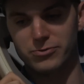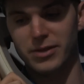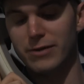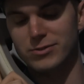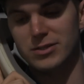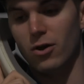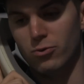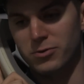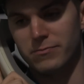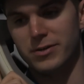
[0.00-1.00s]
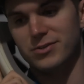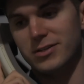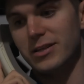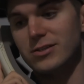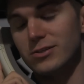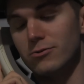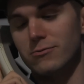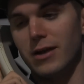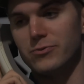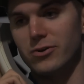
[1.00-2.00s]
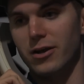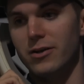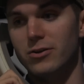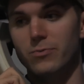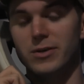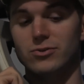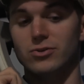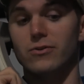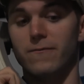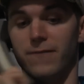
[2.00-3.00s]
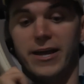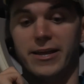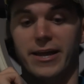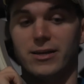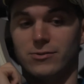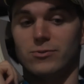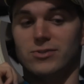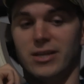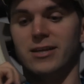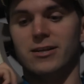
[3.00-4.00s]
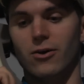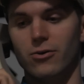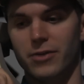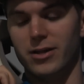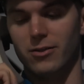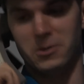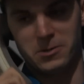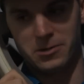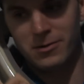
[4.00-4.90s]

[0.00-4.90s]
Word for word: That was the only reason. that's the only rap song I knew because your faggot ass was singing it all night long